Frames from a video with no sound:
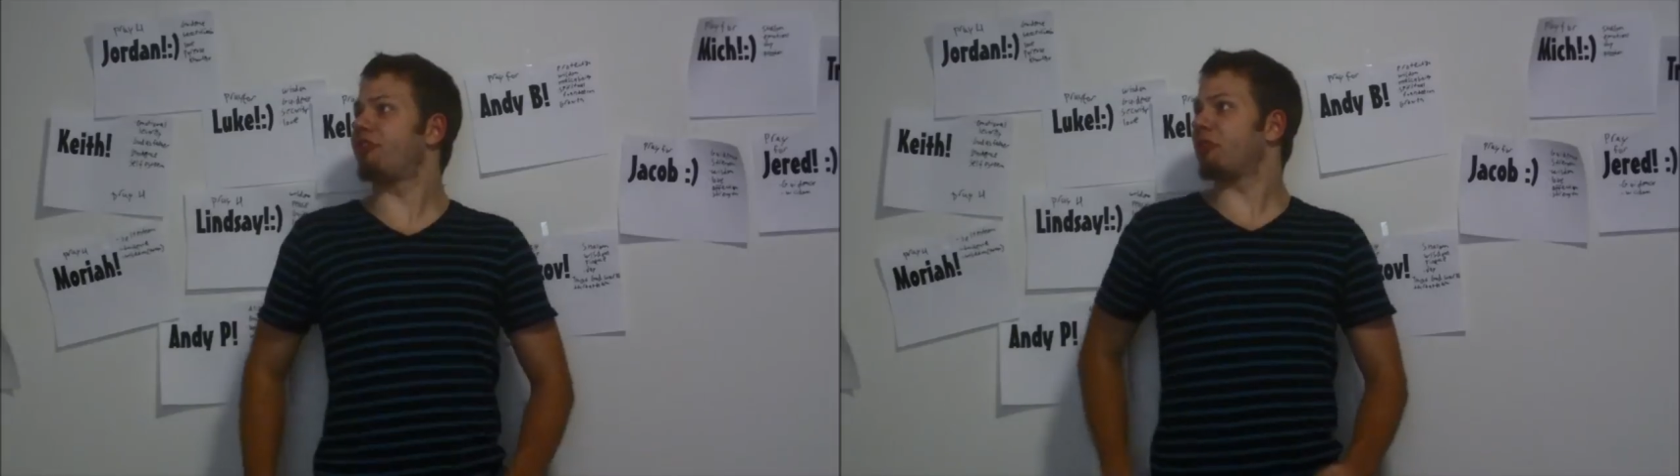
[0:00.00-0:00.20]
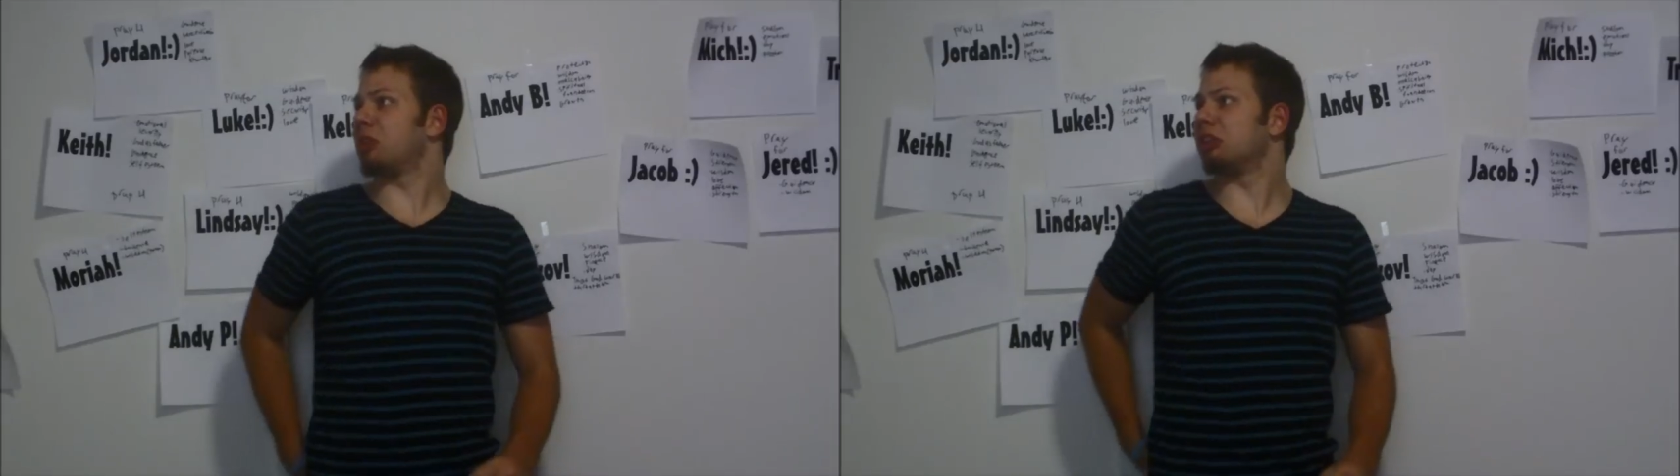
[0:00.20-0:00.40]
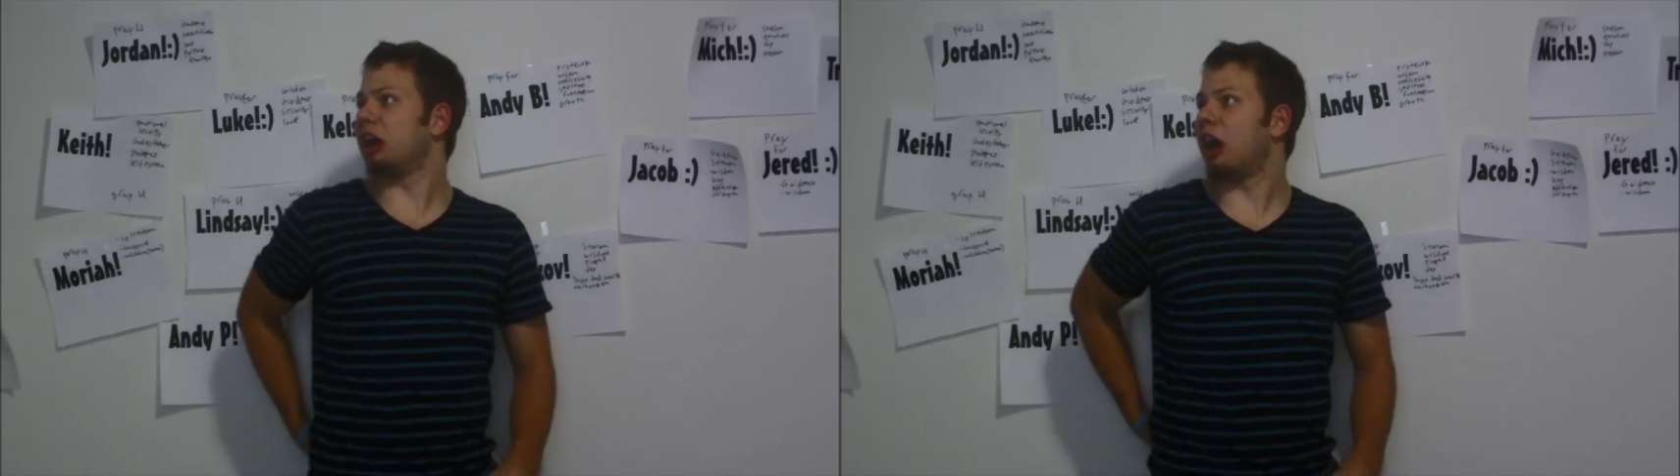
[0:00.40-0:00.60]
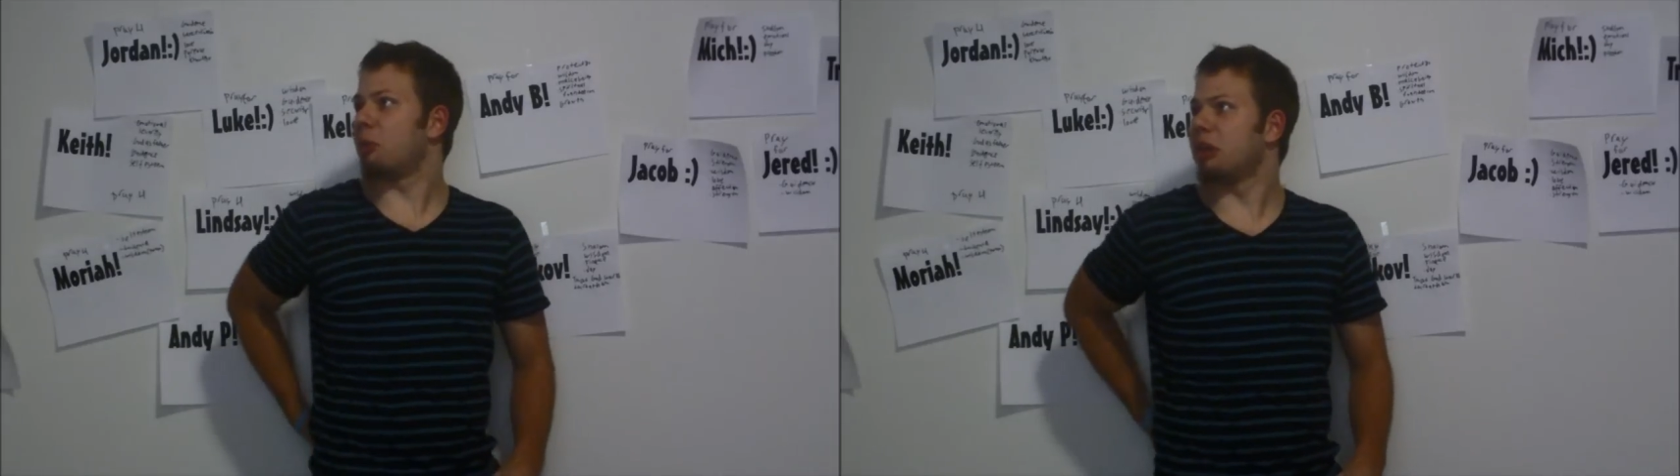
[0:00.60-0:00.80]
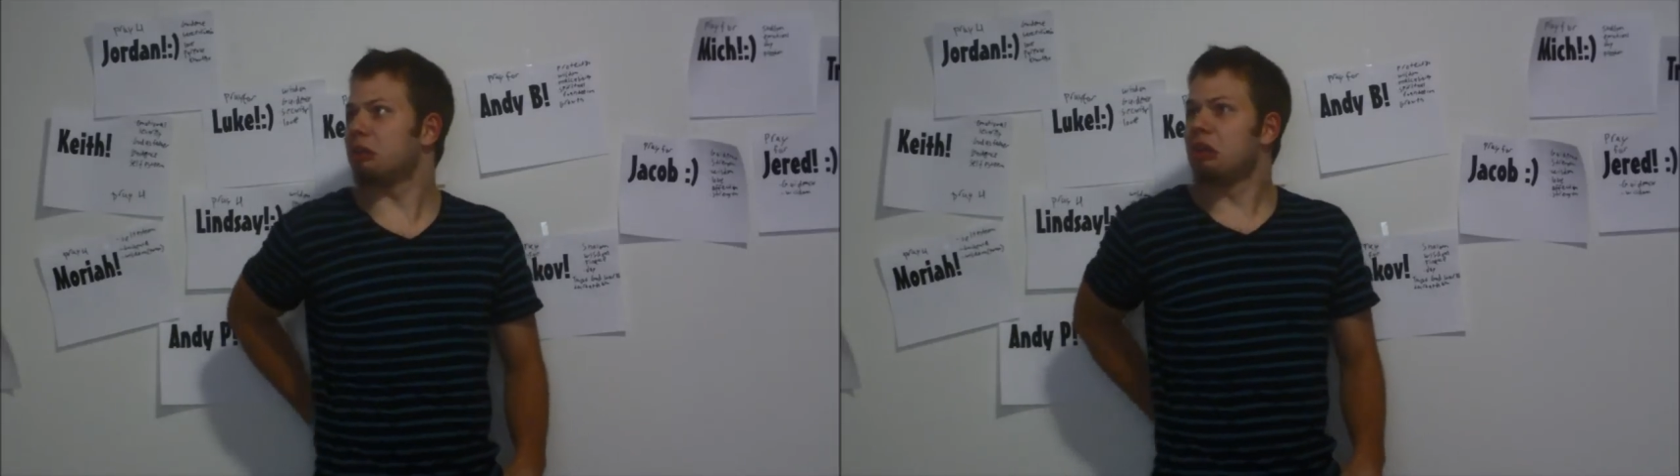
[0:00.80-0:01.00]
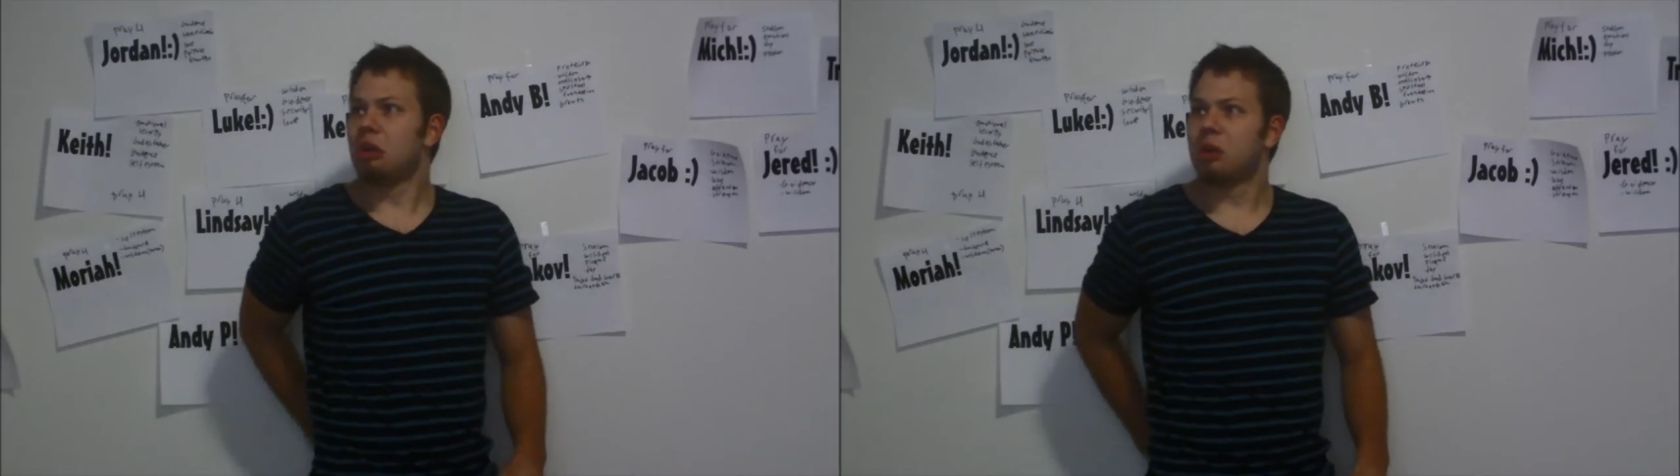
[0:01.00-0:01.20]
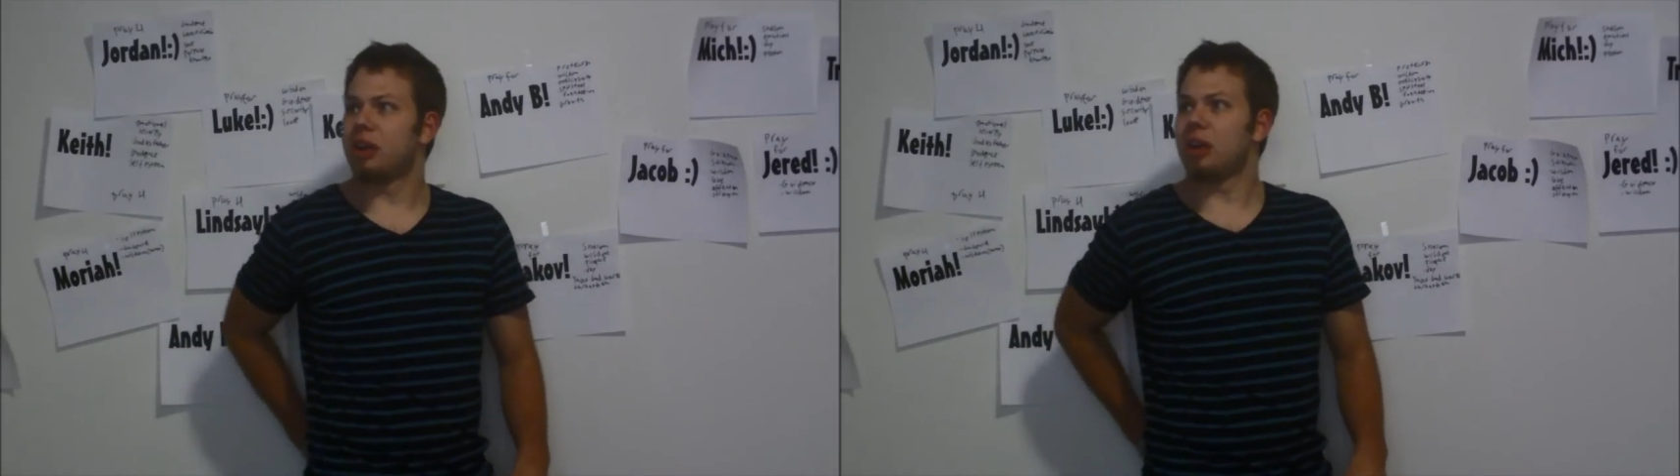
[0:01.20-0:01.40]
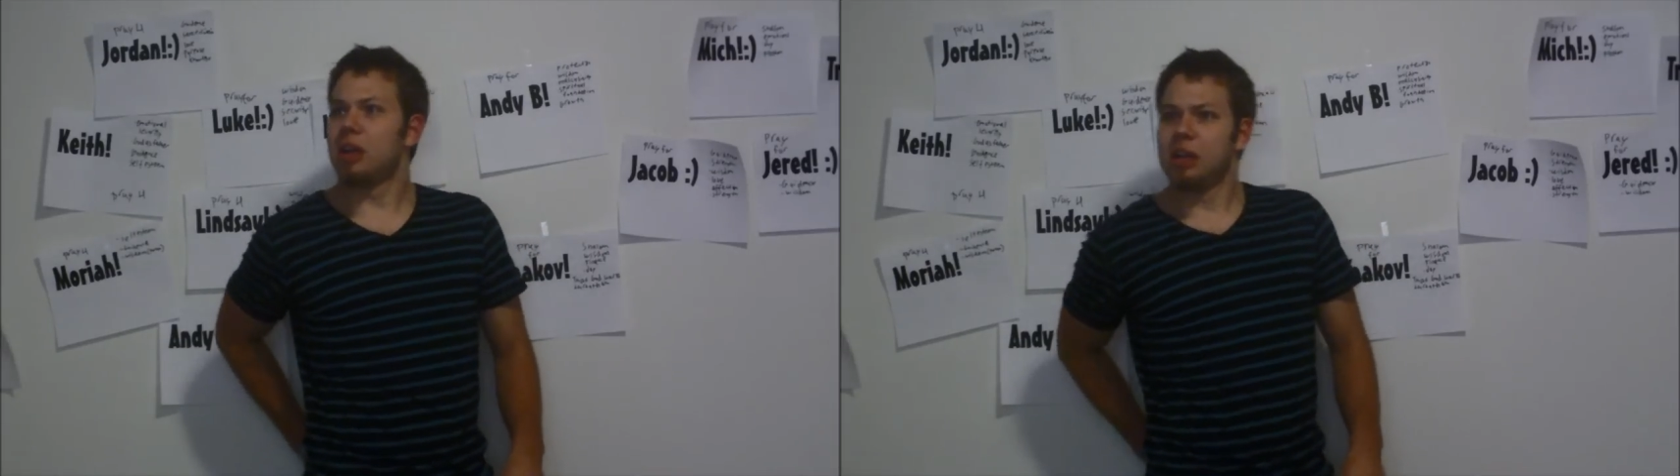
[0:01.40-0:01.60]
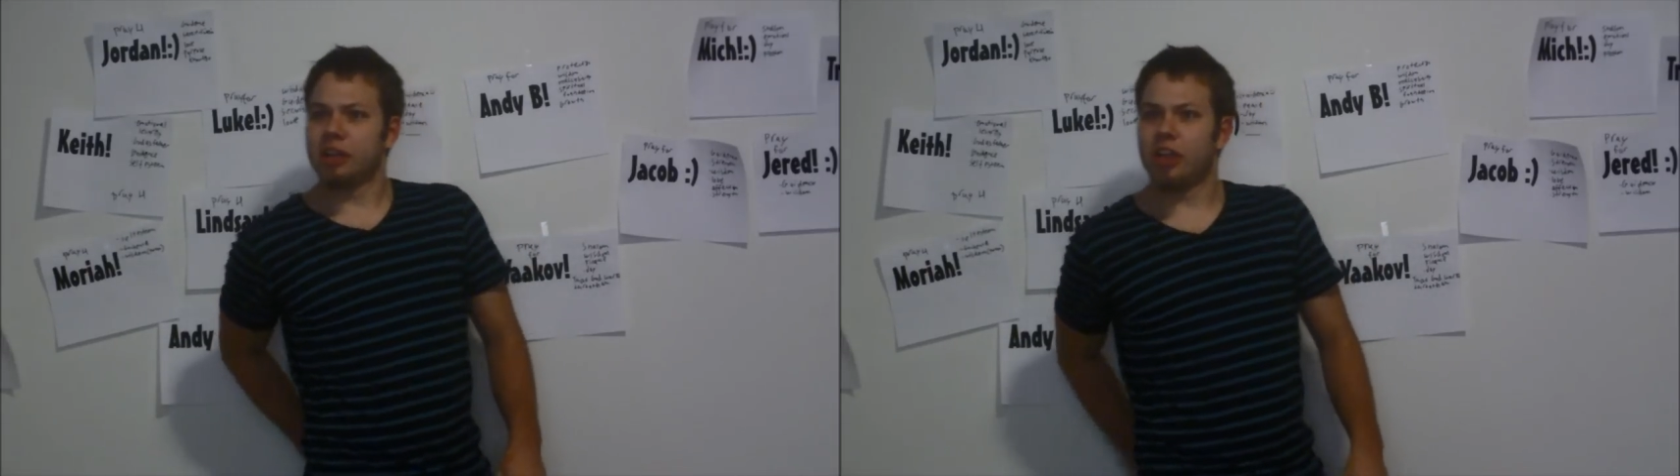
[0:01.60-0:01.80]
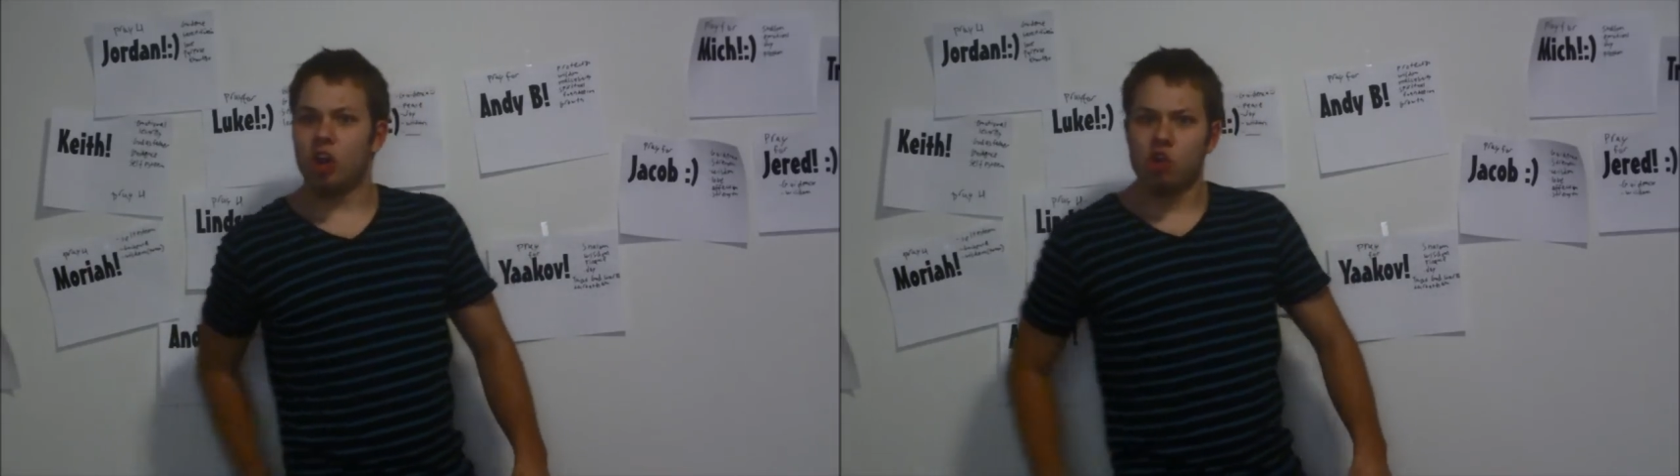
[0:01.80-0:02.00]
from the law.
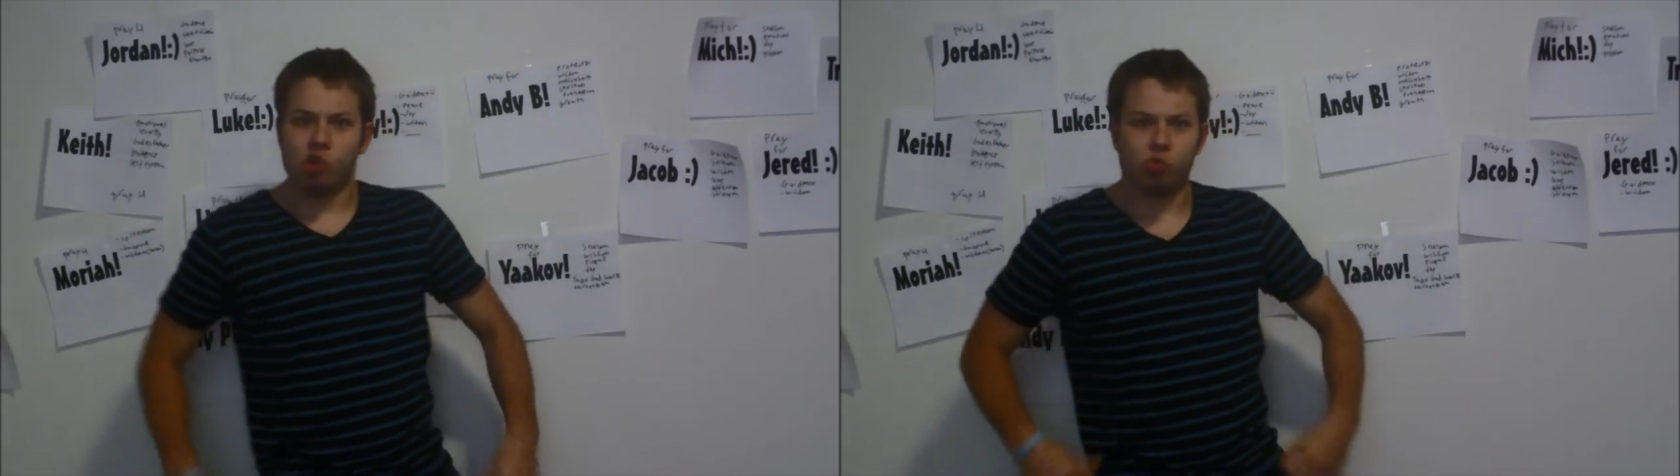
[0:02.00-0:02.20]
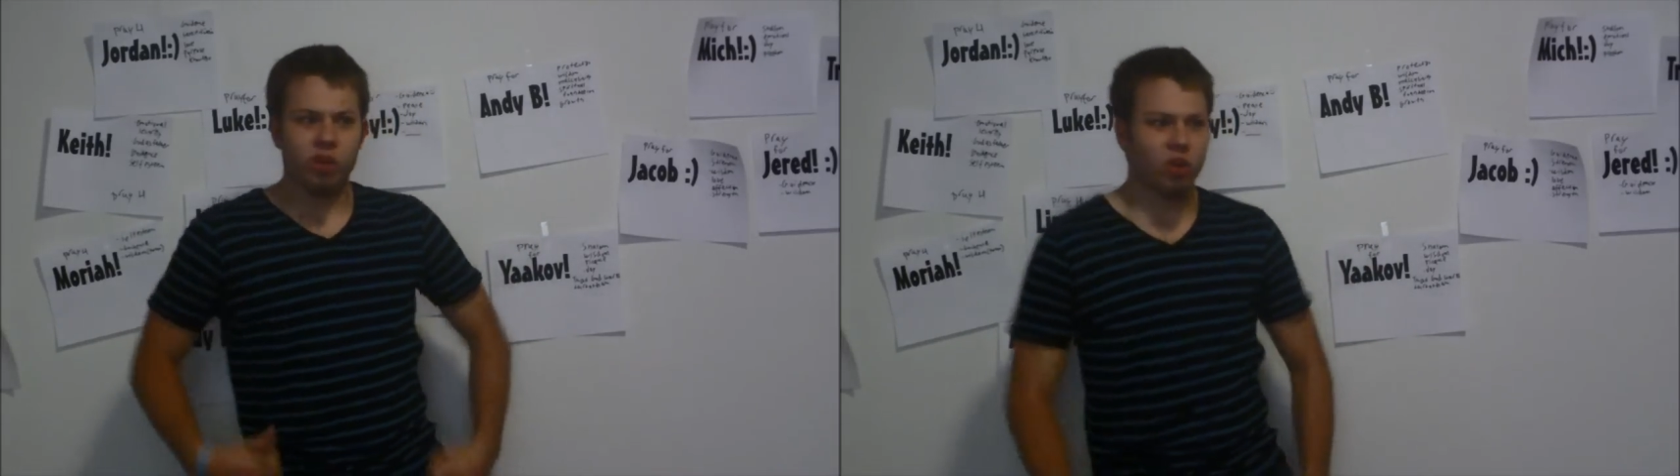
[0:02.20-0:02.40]
We